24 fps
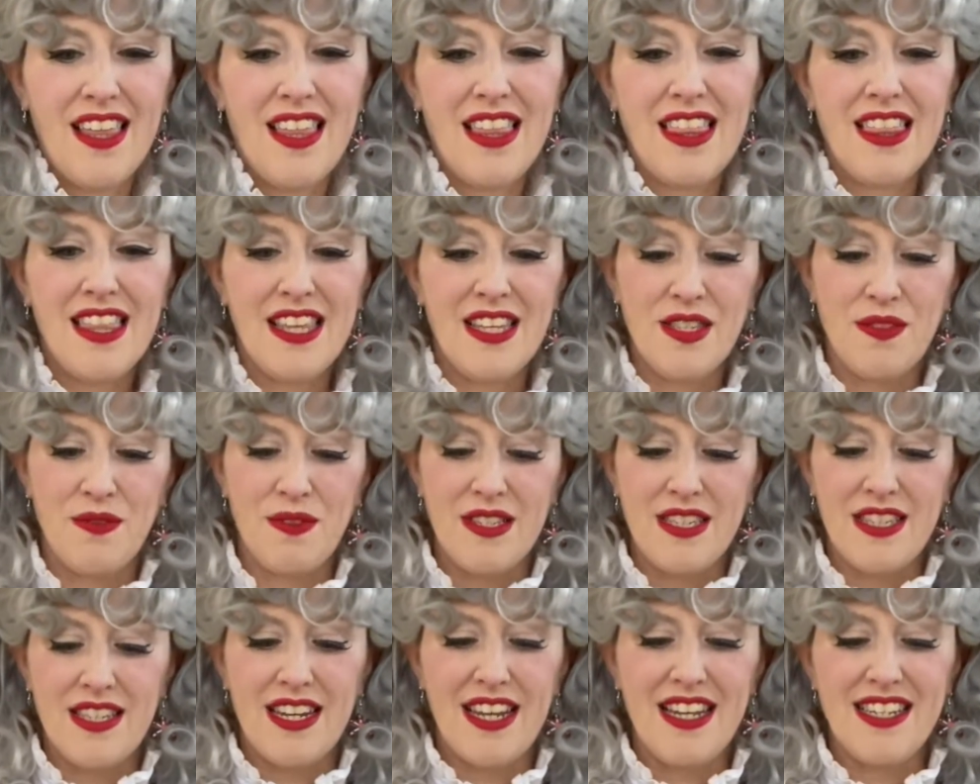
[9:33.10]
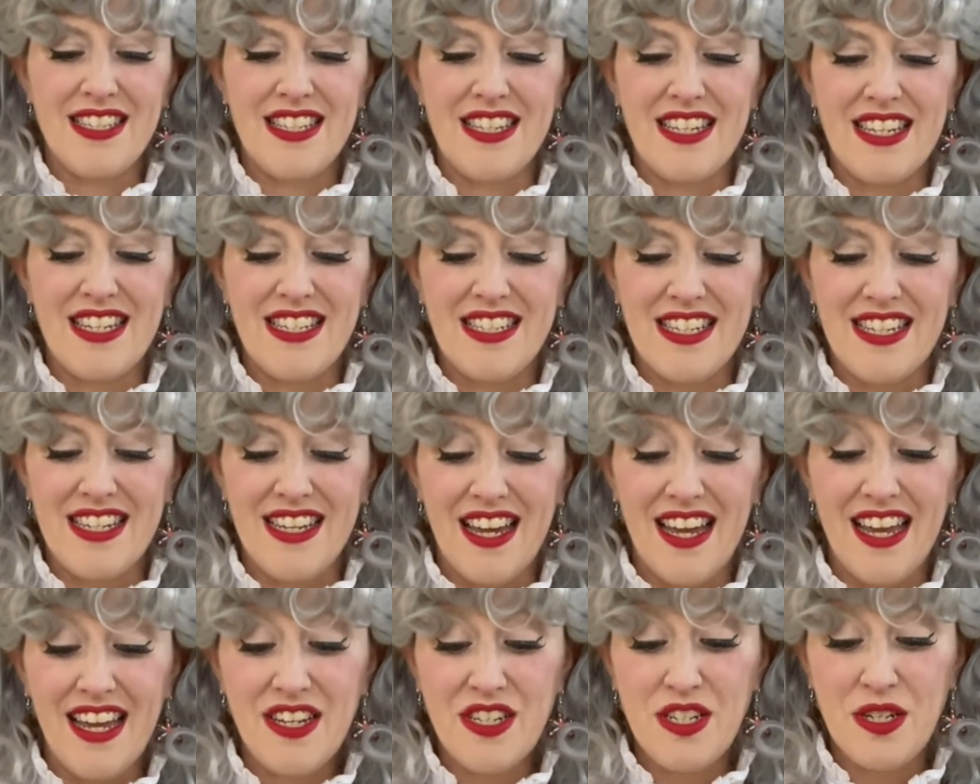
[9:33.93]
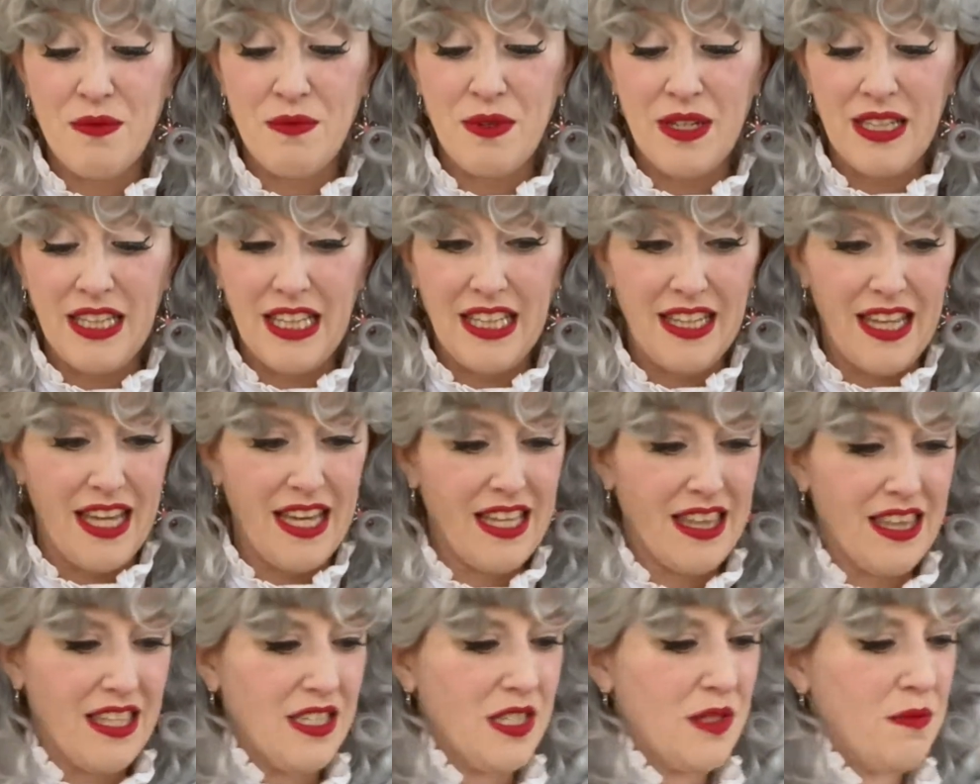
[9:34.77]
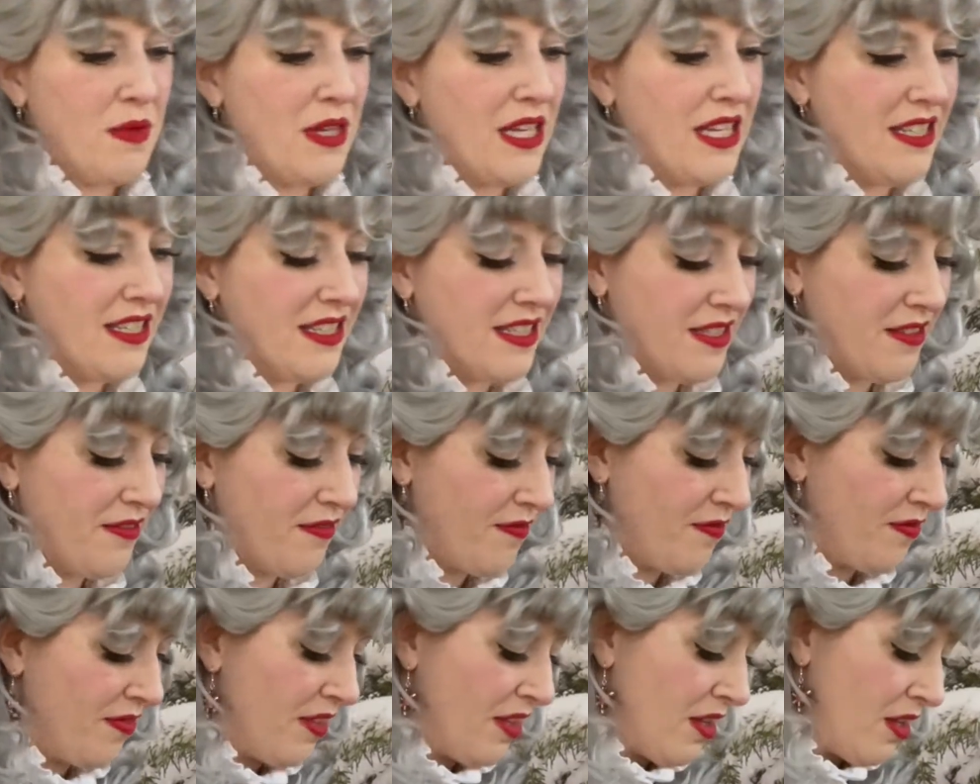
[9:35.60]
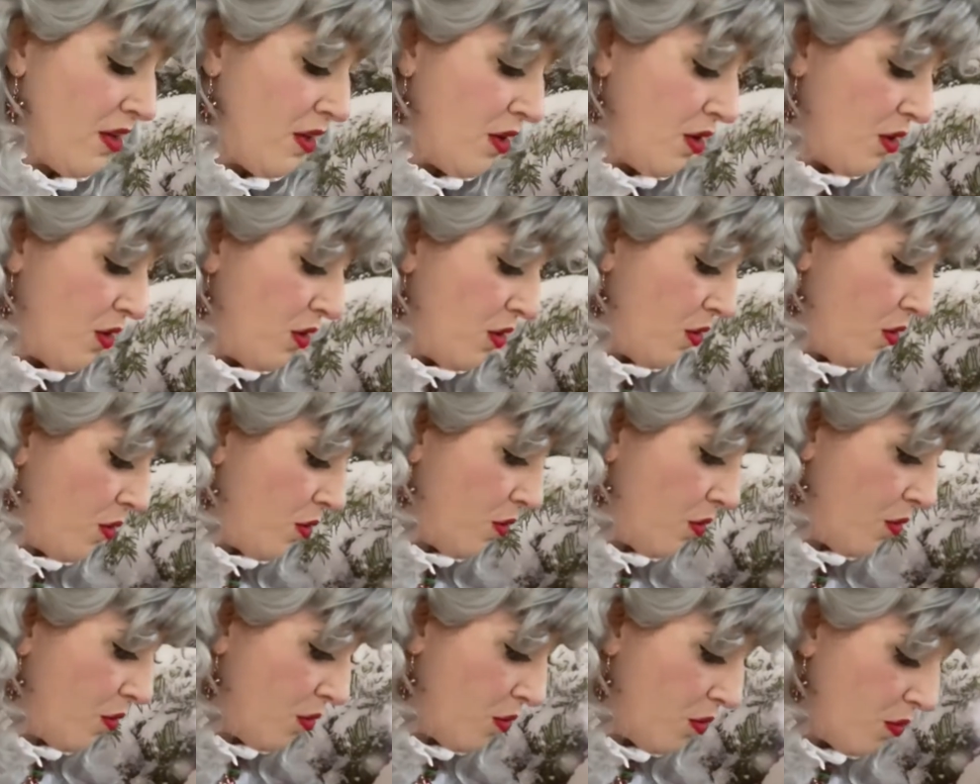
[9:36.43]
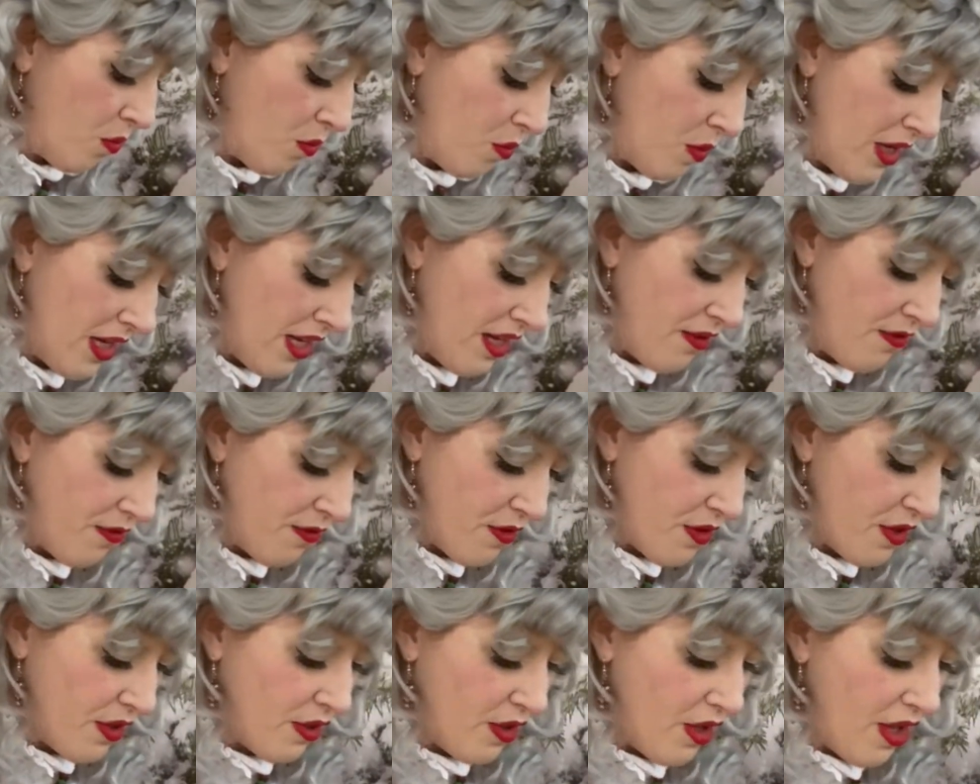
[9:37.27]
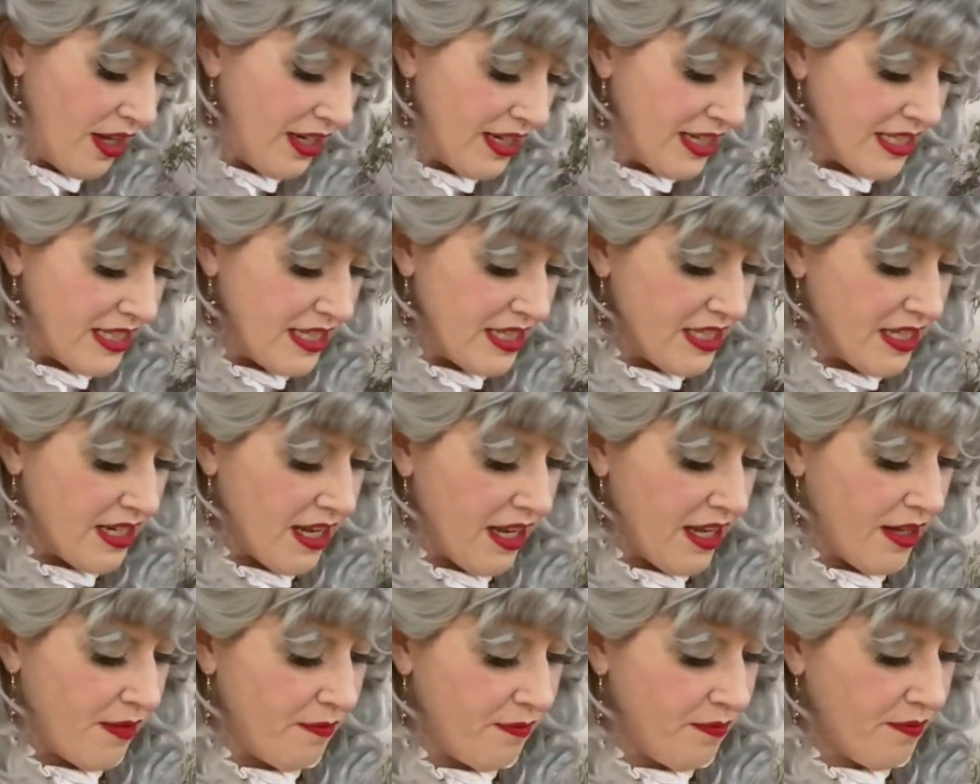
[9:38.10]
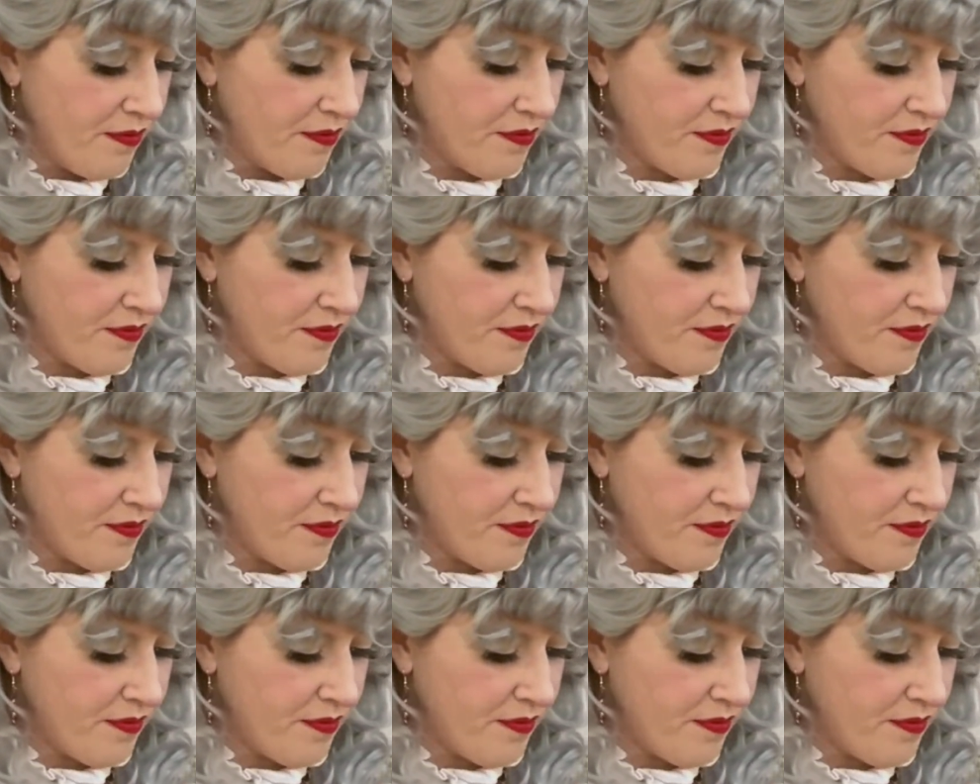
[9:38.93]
This one's nice and easy. I actually really like this piece. We, for the longest time,